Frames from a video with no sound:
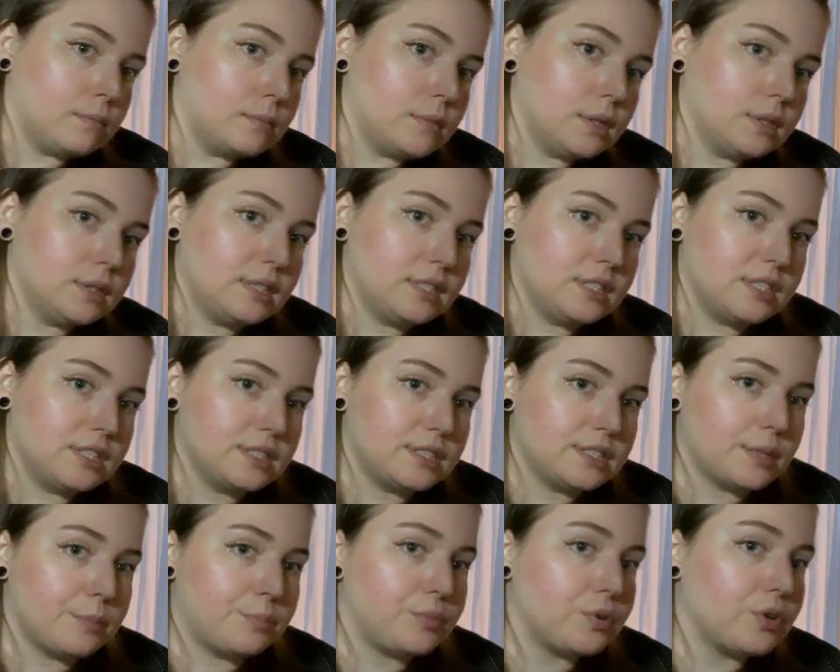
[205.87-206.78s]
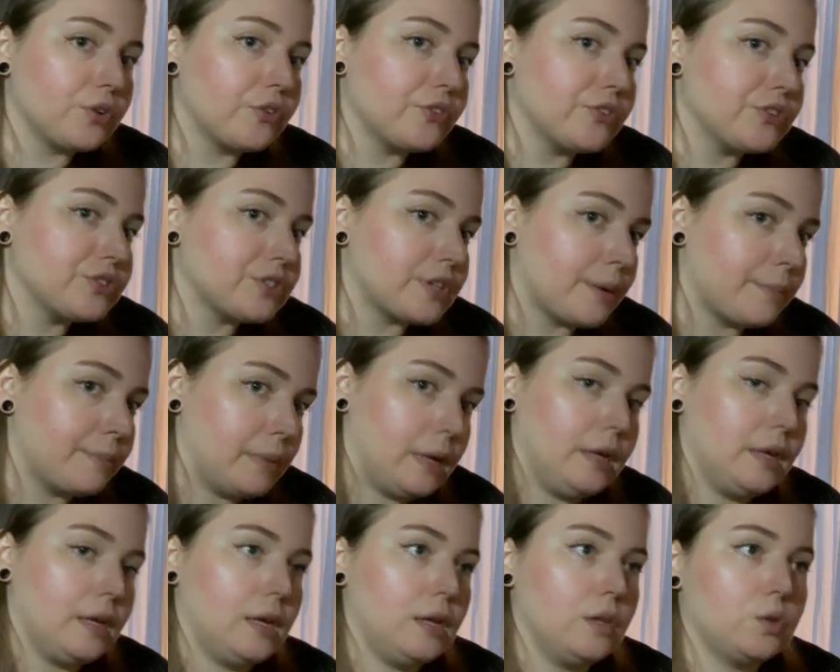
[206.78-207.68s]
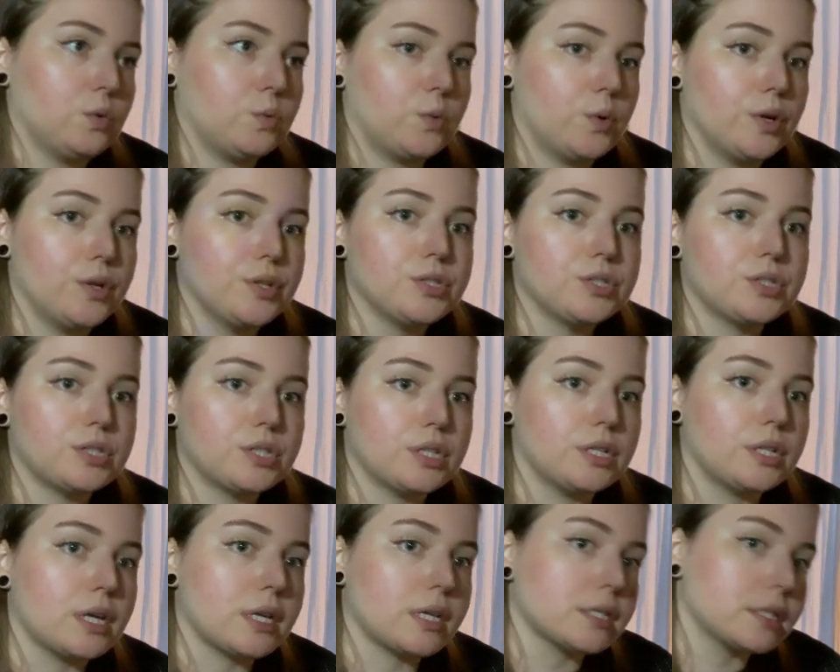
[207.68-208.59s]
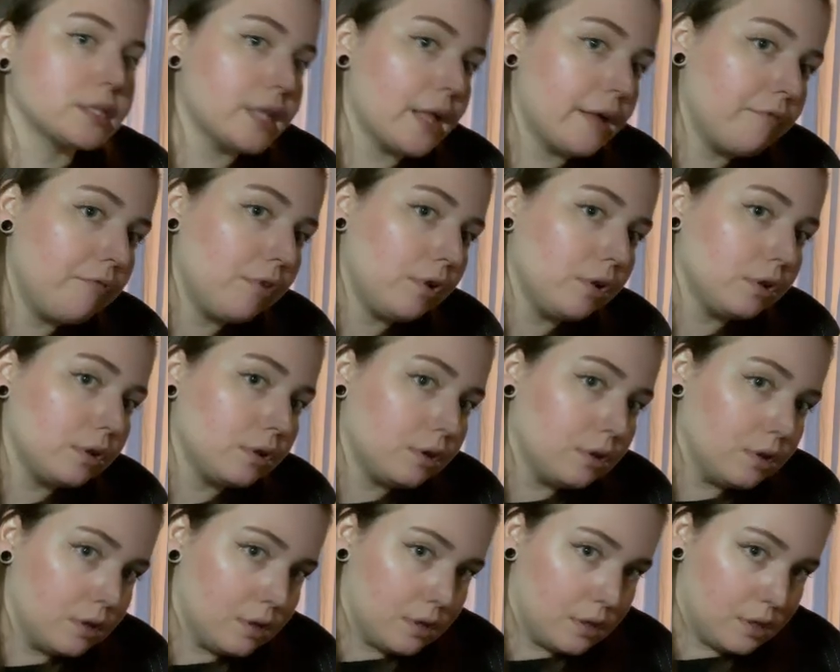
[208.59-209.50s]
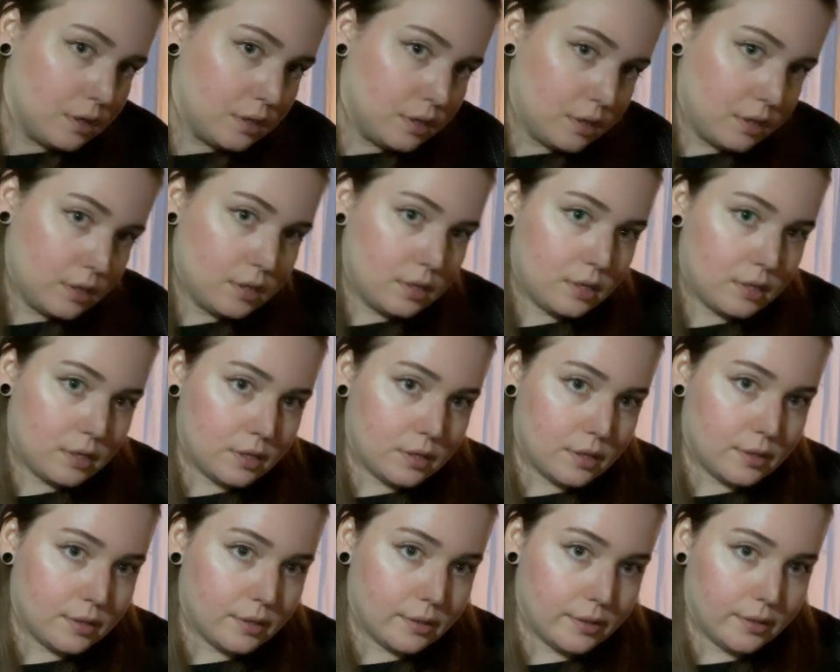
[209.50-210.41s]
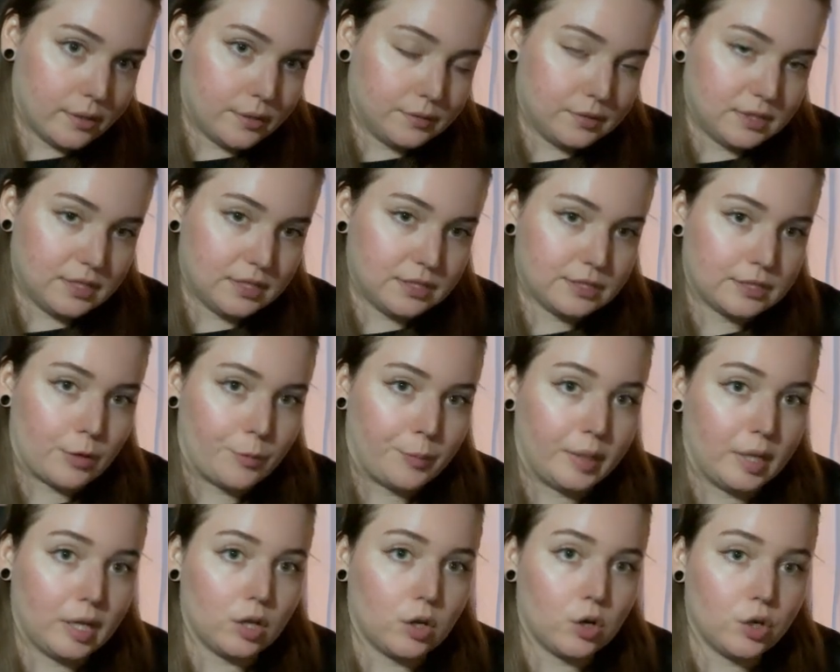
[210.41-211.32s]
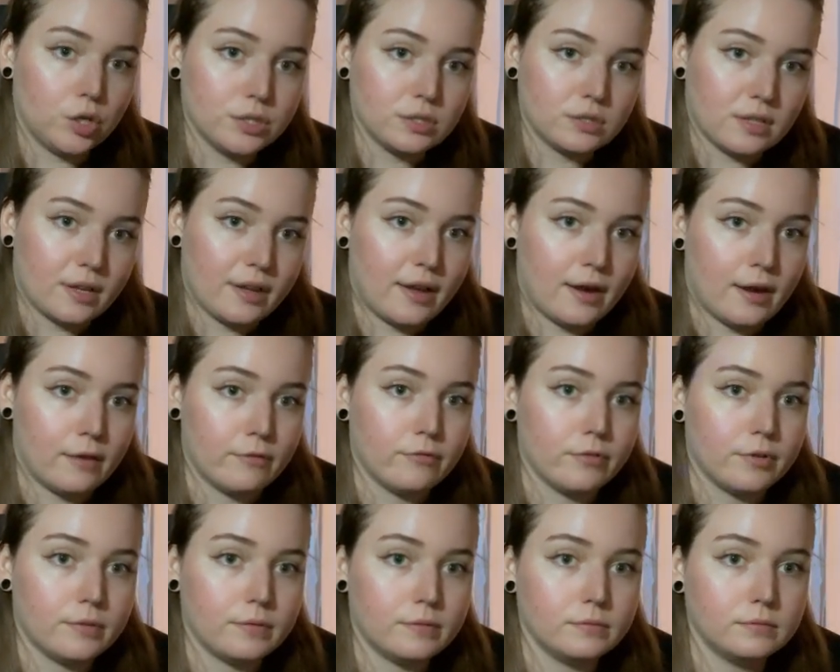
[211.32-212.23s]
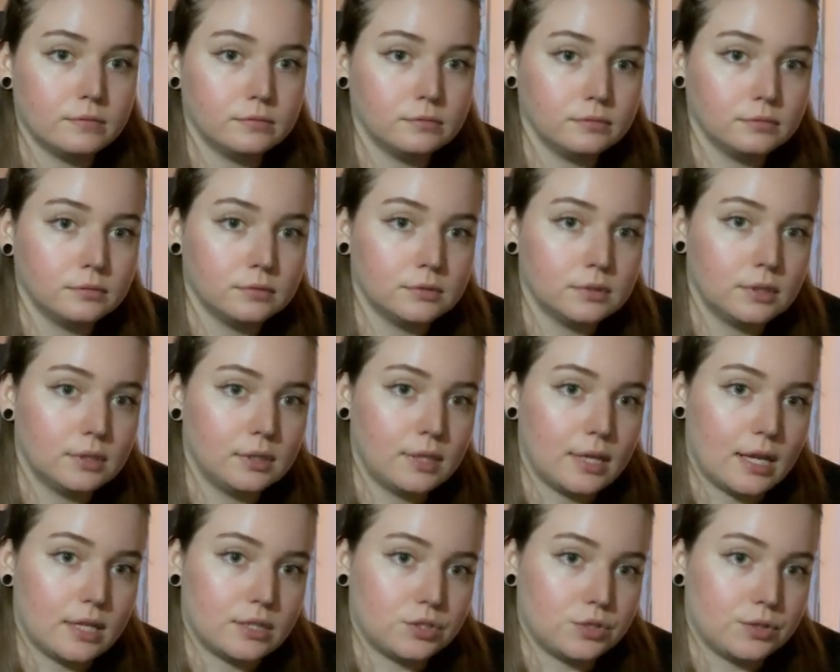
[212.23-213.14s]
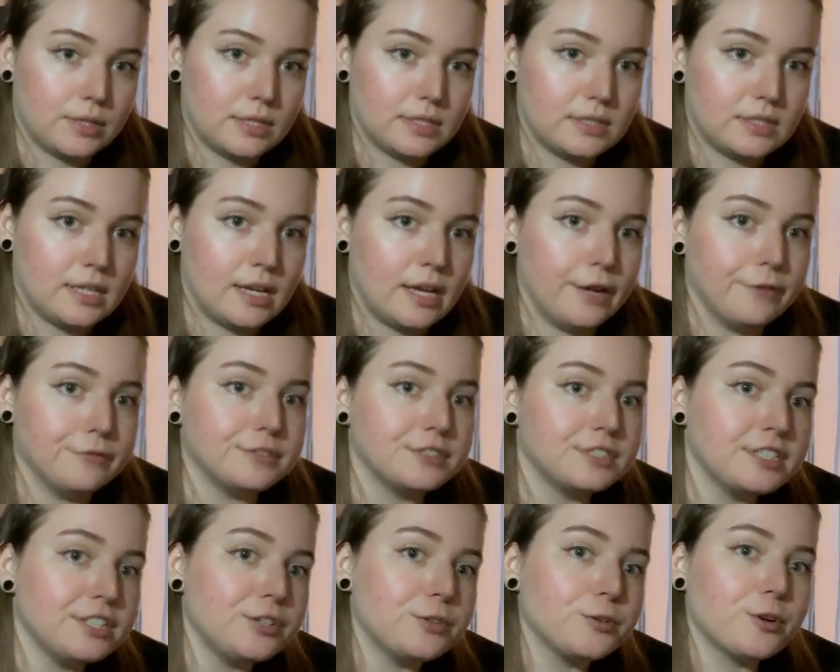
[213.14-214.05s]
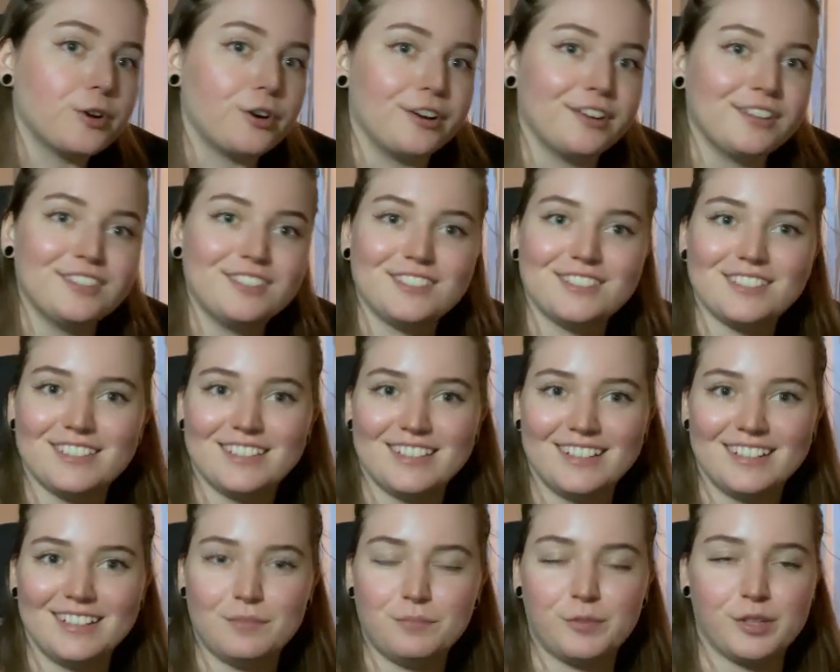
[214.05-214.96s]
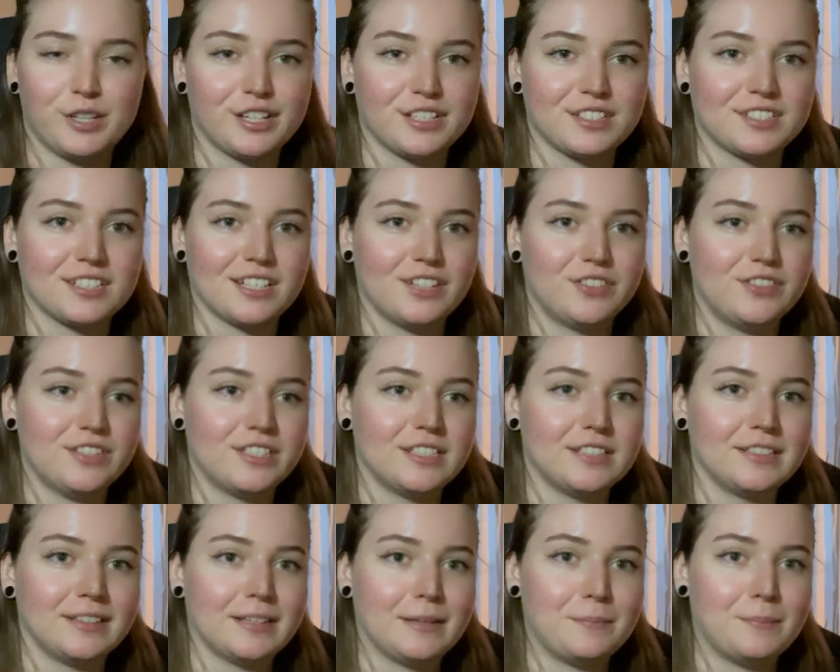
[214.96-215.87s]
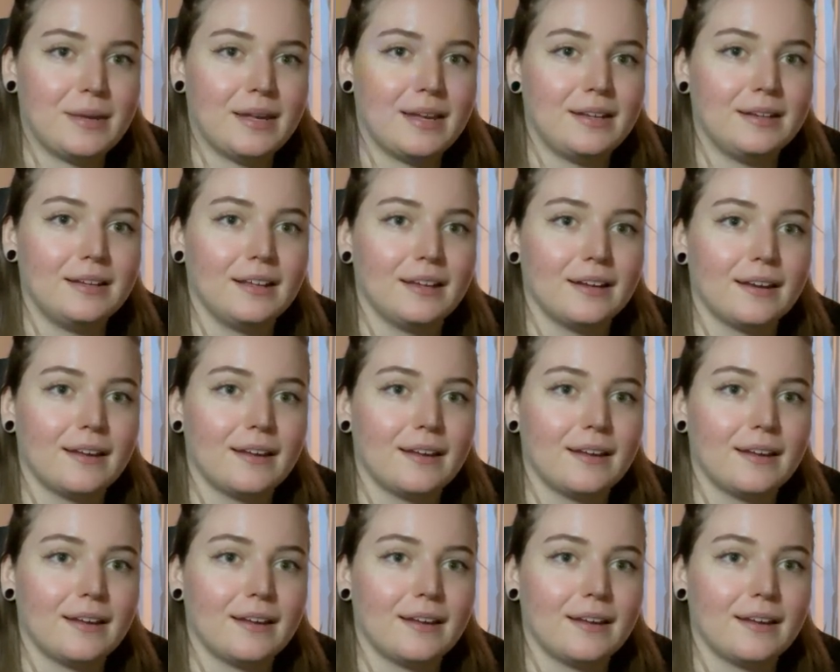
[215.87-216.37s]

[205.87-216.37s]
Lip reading: this is the progress I'm making towards the next level. This is how many coins I have. As you can see, I have 0 coins because I recently made a